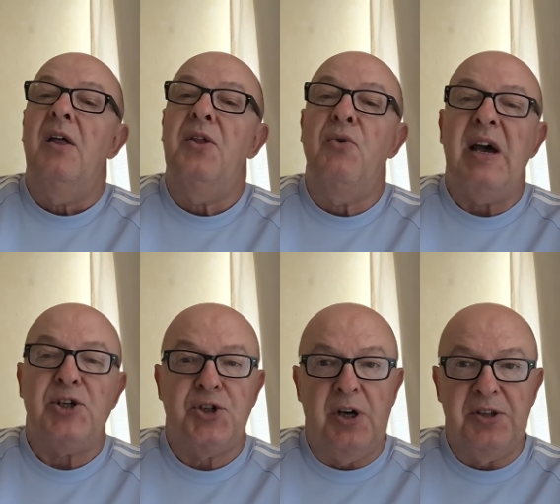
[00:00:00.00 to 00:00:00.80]
The
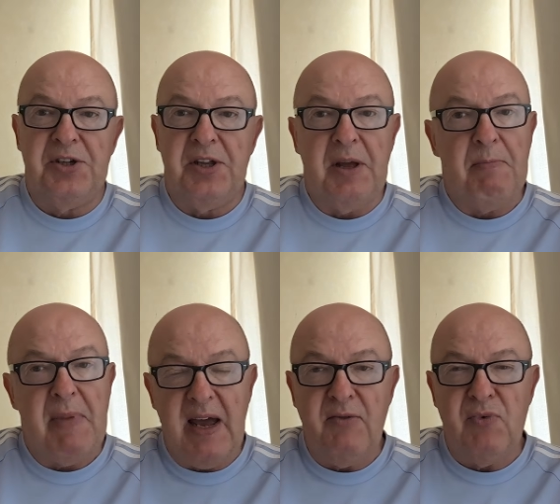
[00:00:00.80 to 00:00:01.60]
restaurant, the
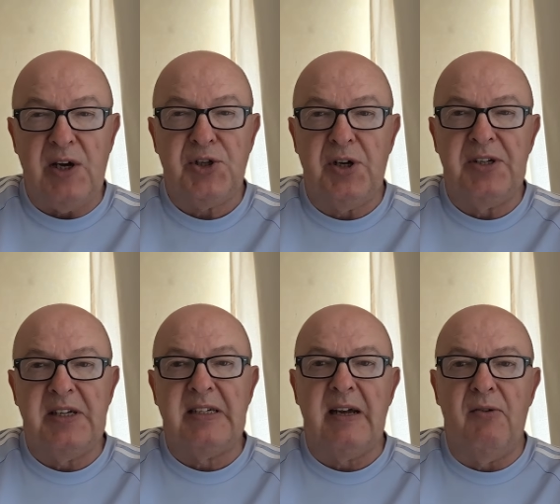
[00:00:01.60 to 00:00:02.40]
main restaurant
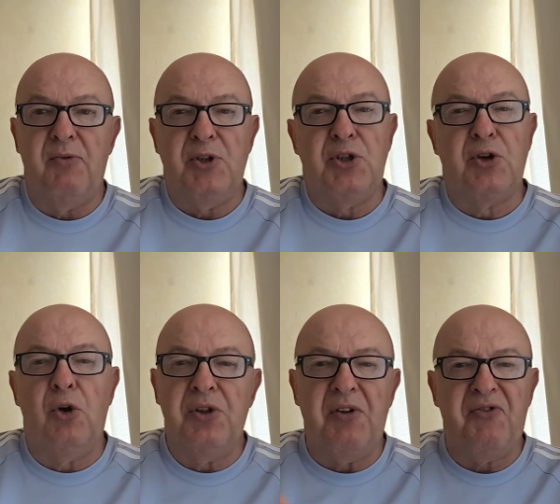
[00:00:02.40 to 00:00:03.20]
itself, which is
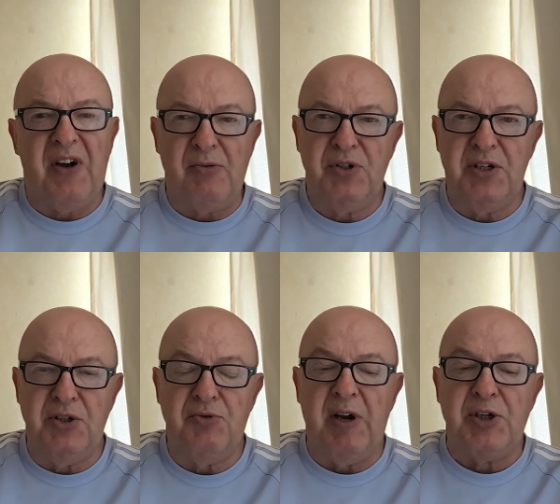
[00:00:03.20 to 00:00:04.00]
called the
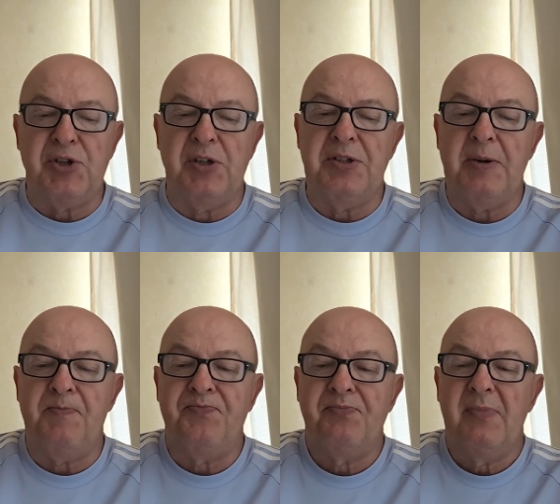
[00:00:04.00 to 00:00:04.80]
Fountains Restaurant,
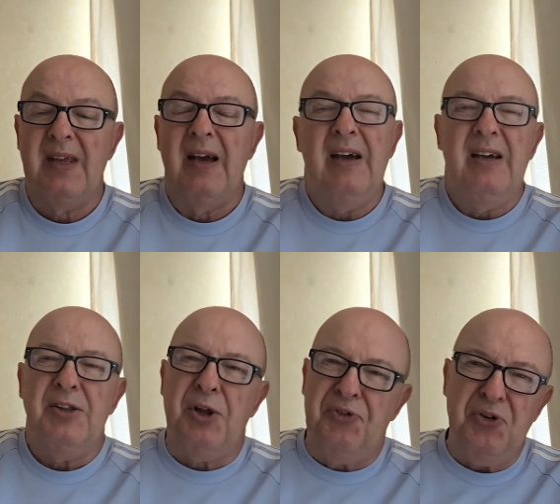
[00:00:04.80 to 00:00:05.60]

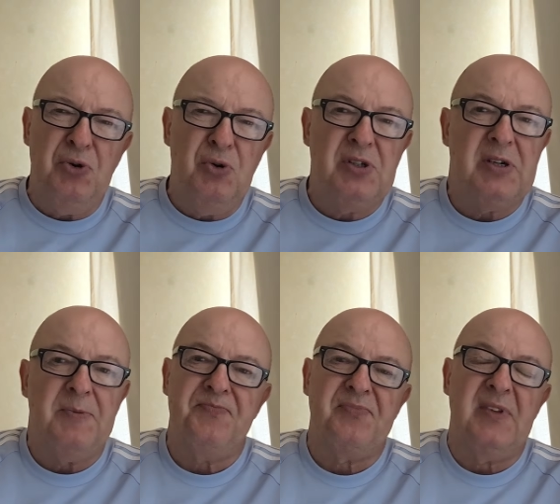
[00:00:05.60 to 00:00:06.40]
the food,
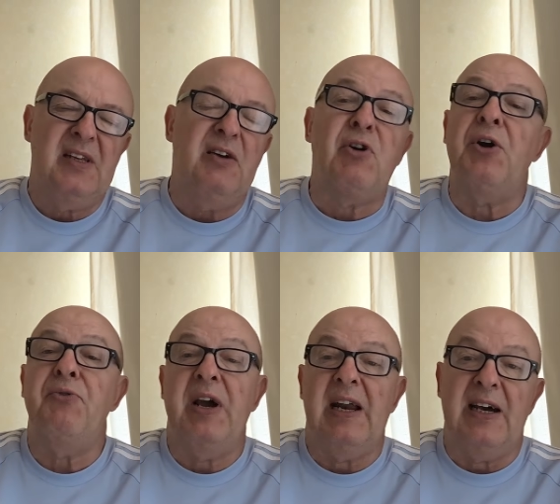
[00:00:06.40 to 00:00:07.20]
you've got to
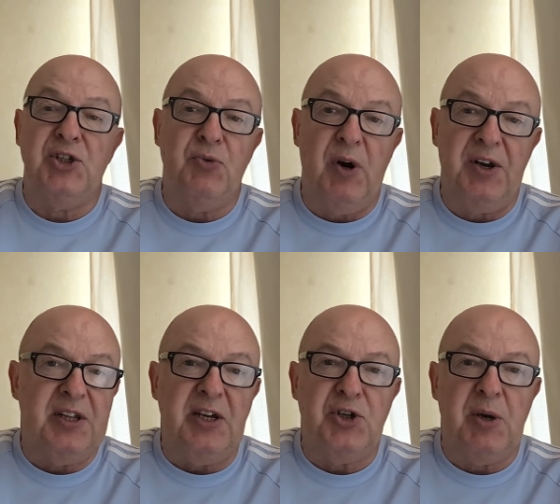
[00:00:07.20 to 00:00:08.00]
realise you are in
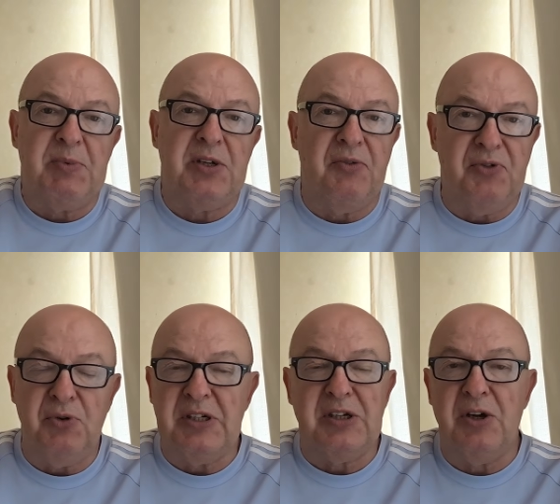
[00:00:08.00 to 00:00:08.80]
Egypt. The
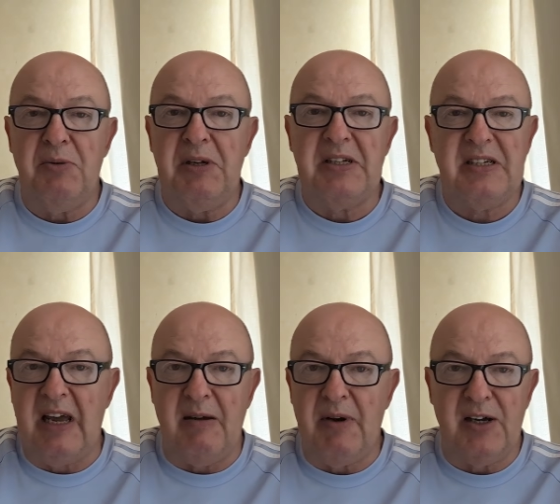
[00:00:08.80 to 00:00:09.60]
food isn't going to be the
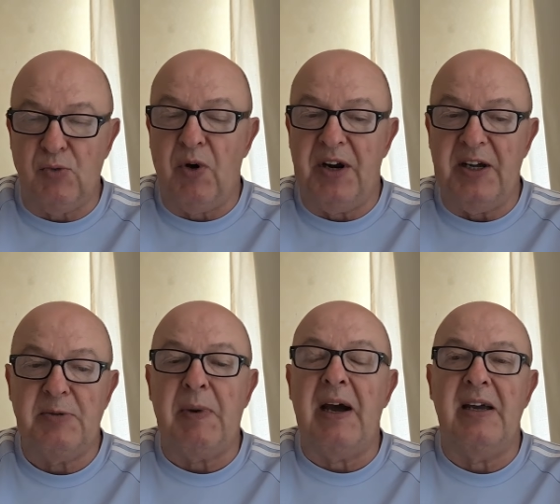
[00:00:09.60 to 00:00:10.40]
same as what it is
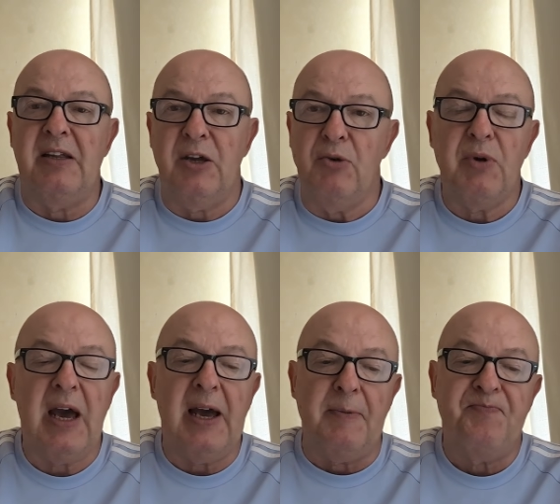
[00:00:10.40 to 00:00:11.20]
back in the
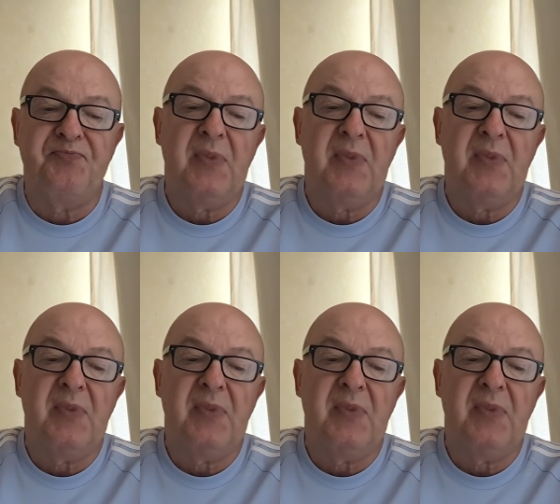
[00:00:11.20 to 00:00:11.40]
UK.